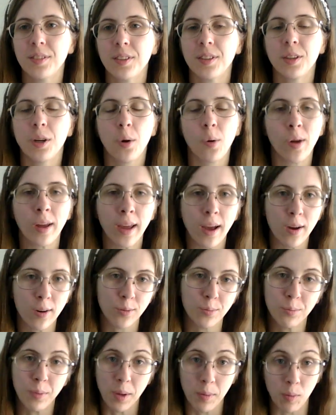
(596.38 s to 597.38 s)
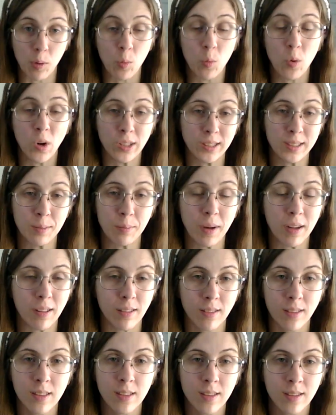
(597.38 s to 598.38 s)
going out maybe once a
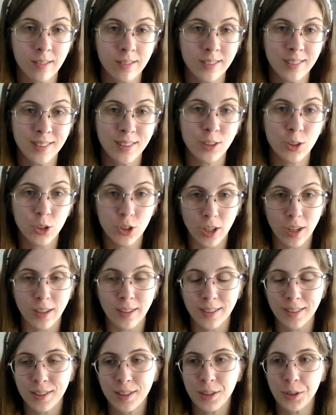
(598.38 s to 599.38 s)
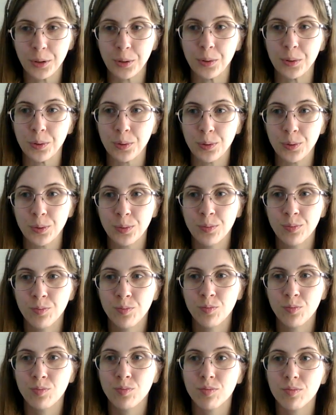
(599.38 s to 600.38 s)
month just to
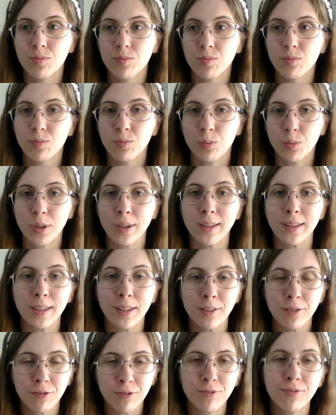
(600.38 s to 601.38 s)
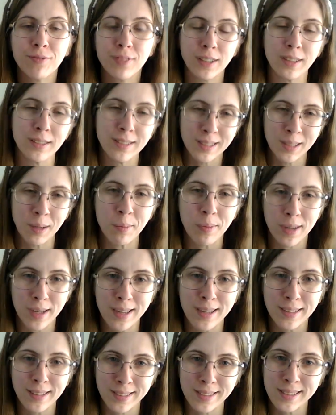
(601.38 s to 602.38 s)
really fill somebody
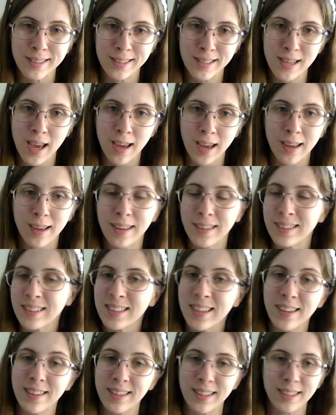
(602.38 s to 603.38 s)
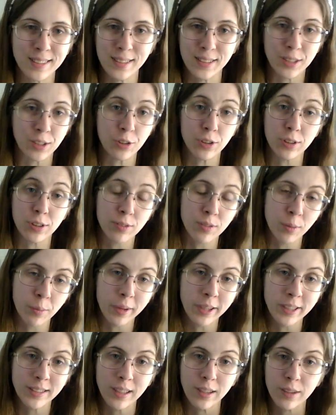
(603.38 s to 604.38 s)
else's tank. It's not necessarily for
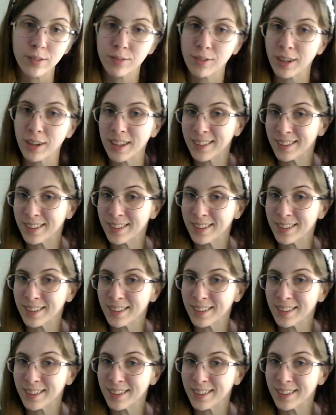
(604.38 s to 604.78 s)
myself, right?